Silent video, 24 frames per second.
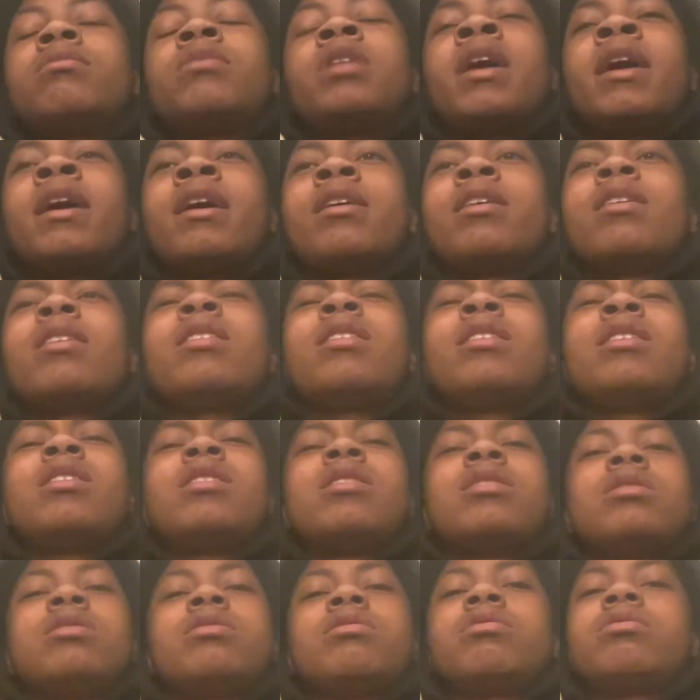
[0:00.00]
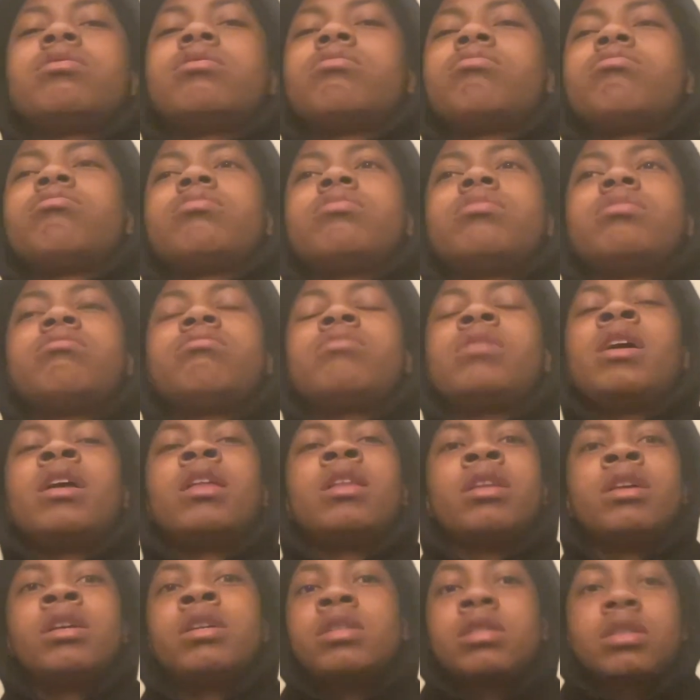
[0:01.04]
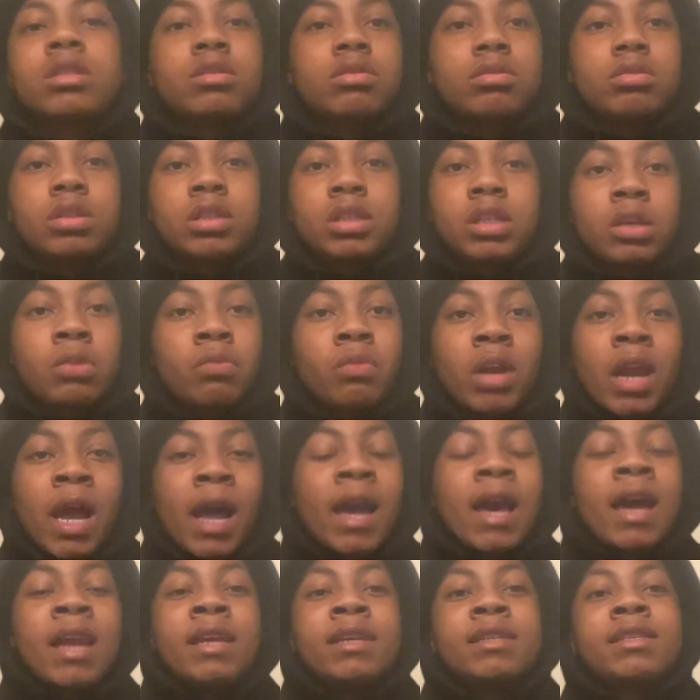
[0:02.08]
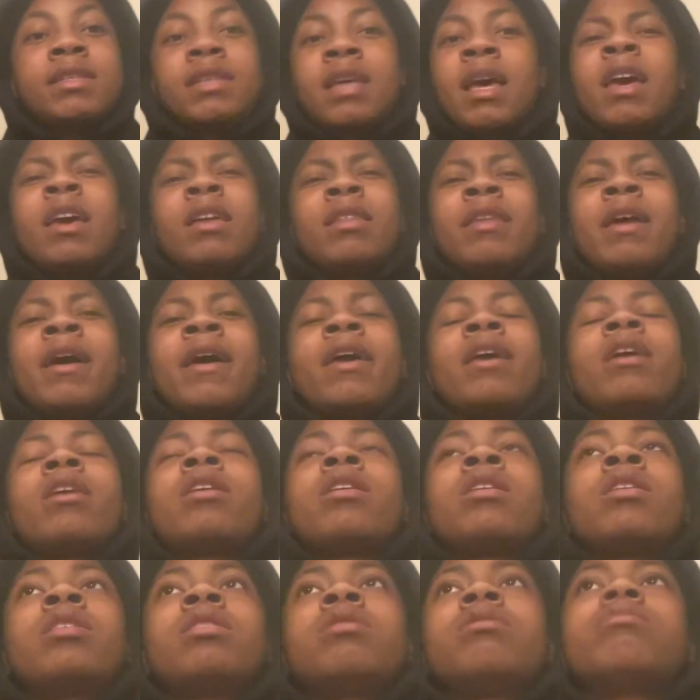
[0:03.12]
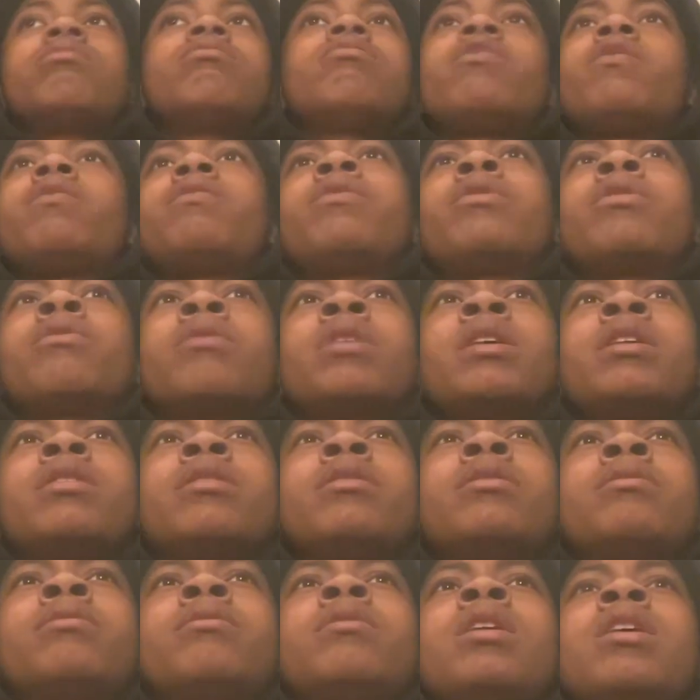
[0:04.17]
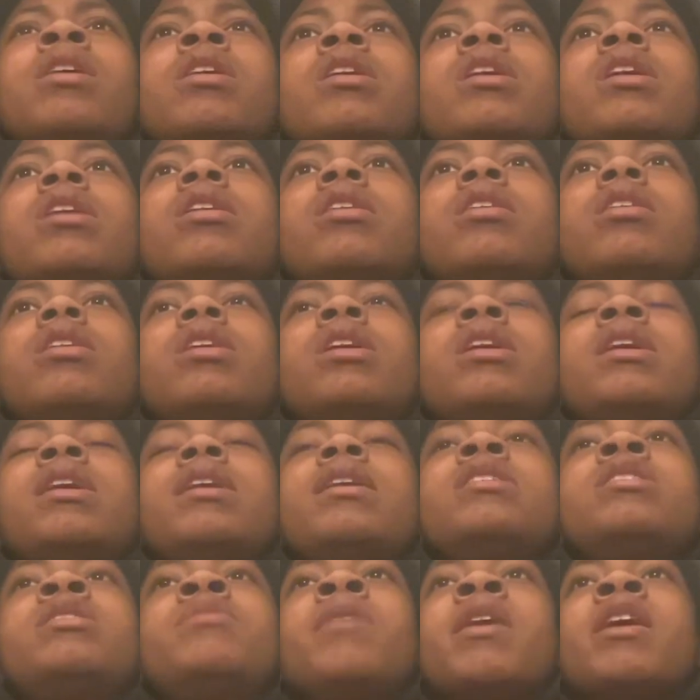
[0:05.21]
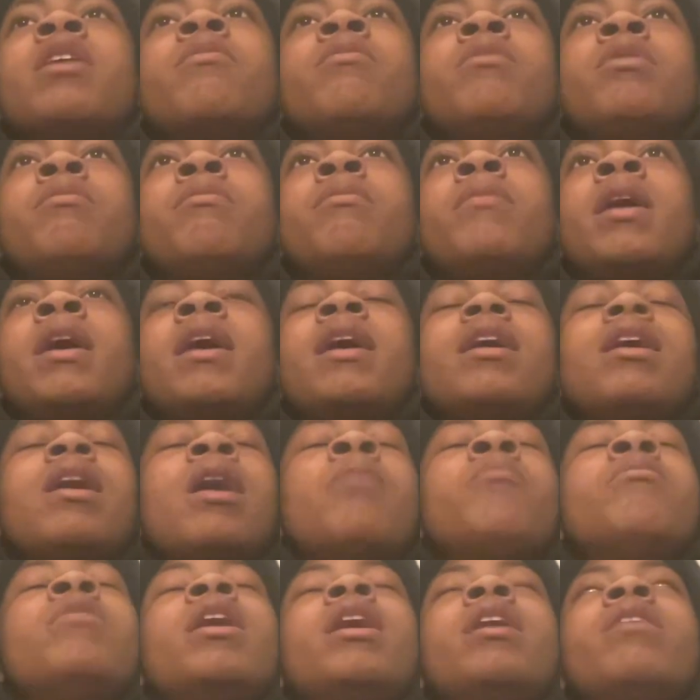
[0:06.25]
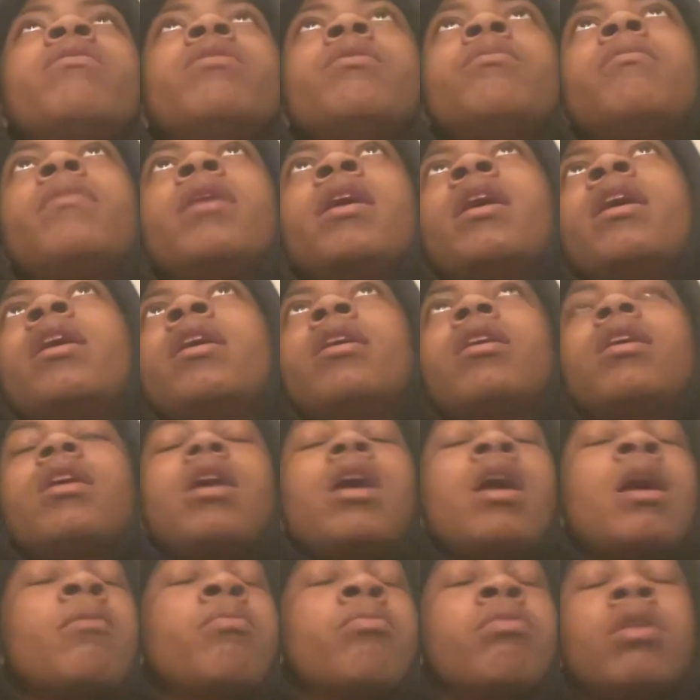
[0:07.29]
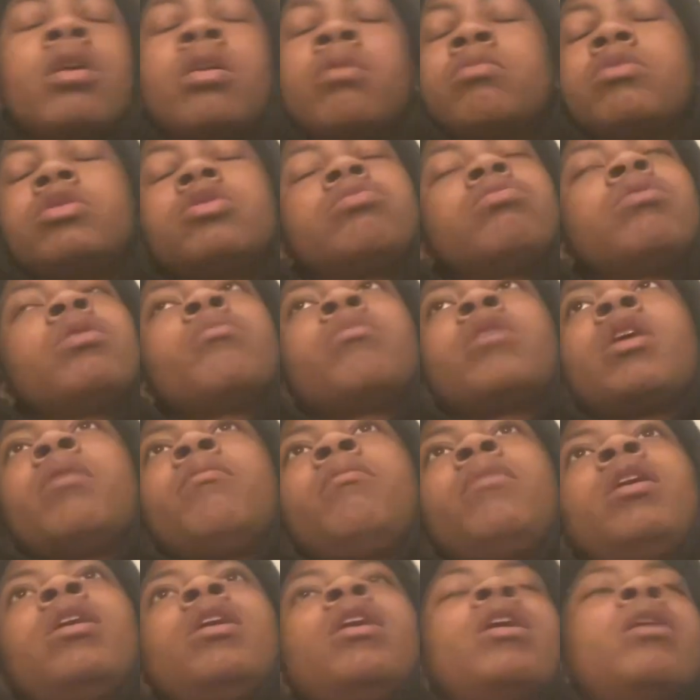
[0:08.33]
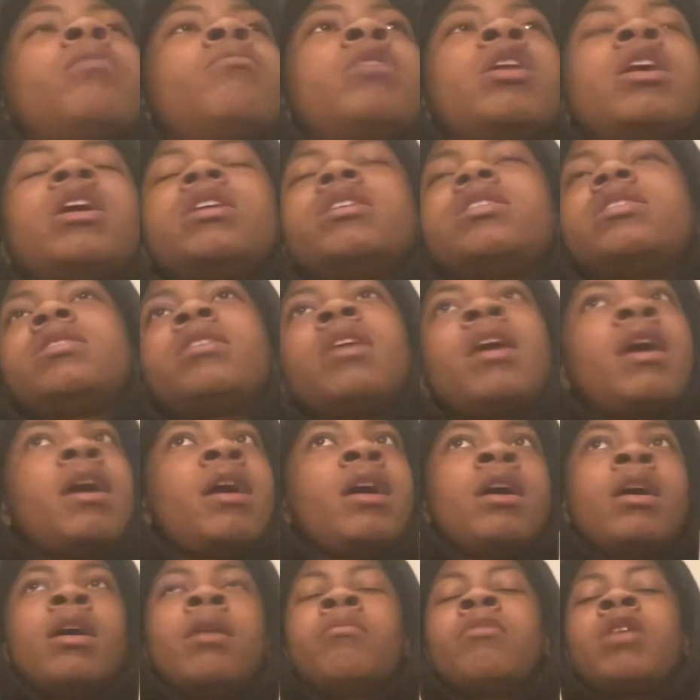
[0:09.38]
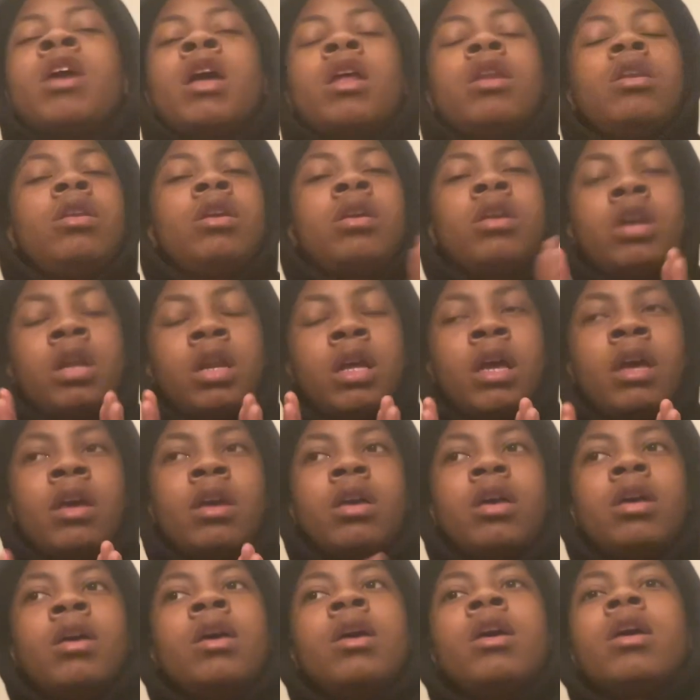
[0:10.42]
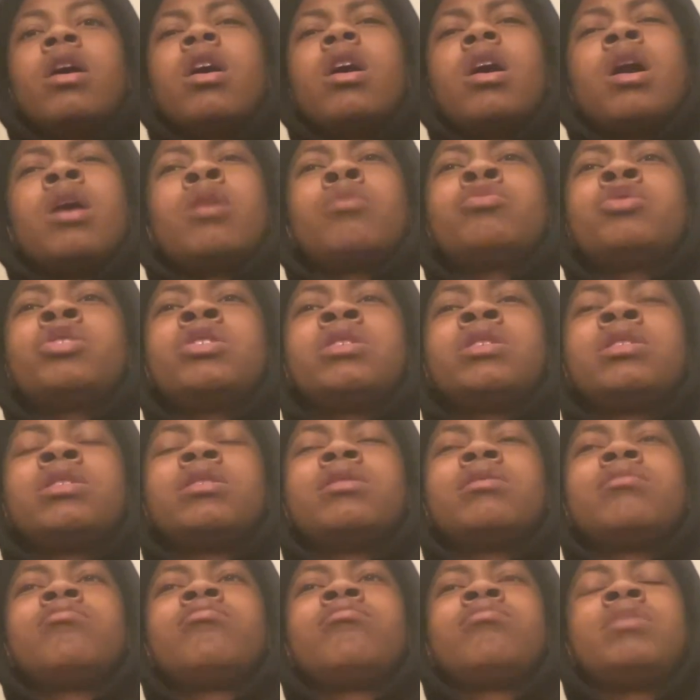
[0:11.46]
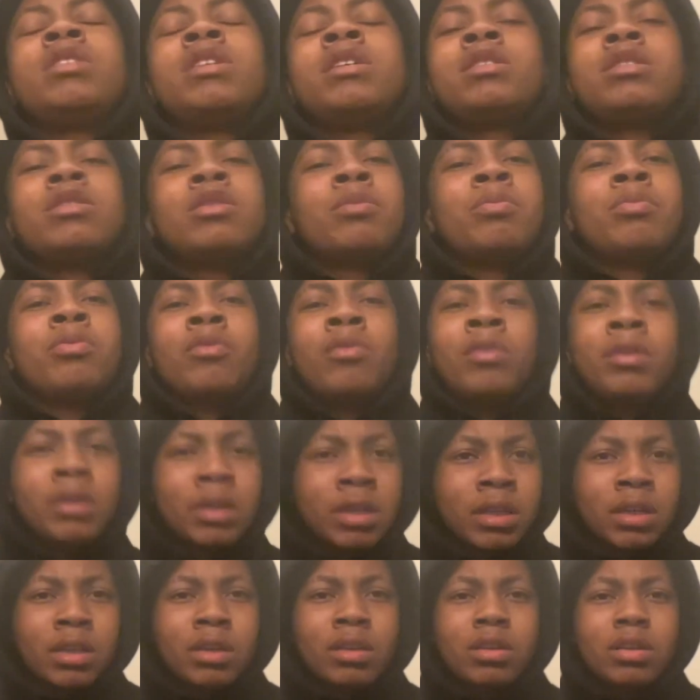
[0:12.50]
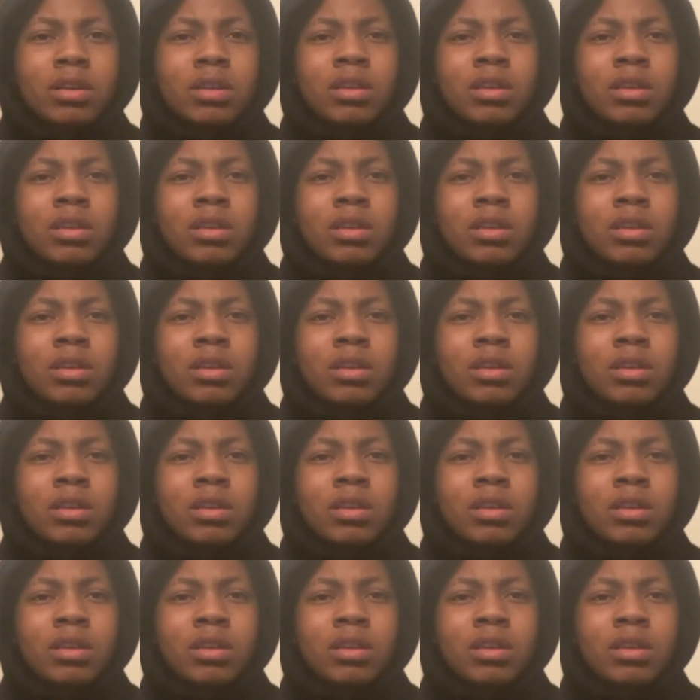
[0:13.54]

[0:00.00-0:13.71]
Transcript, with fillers: like at least see what I gotta say, like for real. it's making me mad. I'm not even mad. I promise you, I'm not mad. I'm not sad. I'm not none of that. I'm just disappointed